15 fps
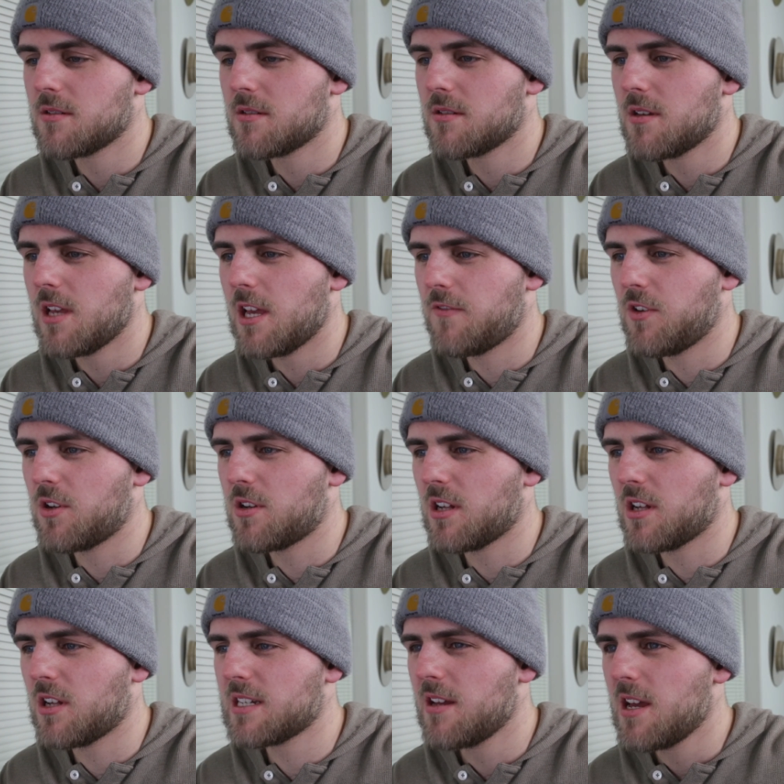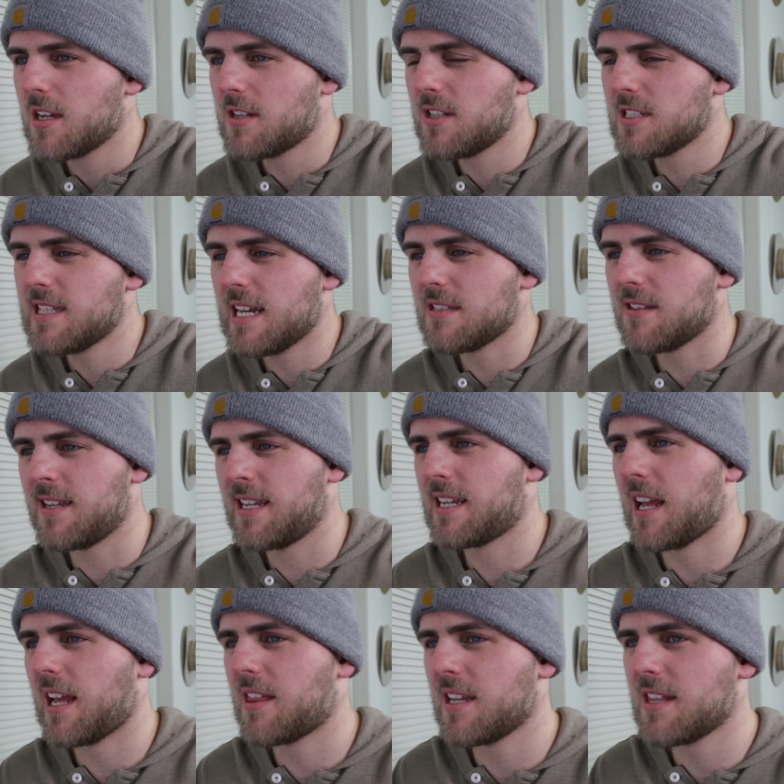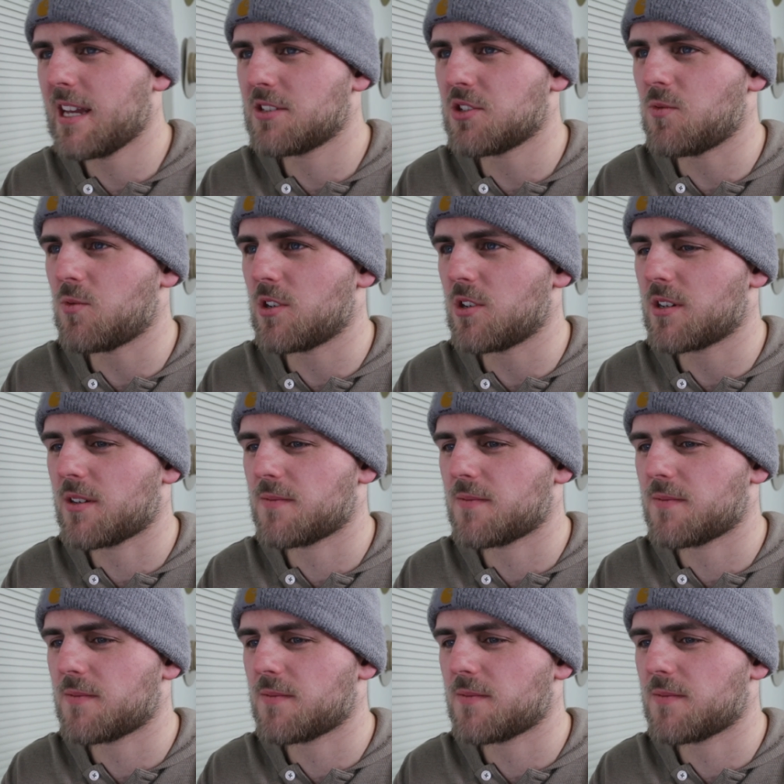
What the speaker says: If you click that link, I think that should work.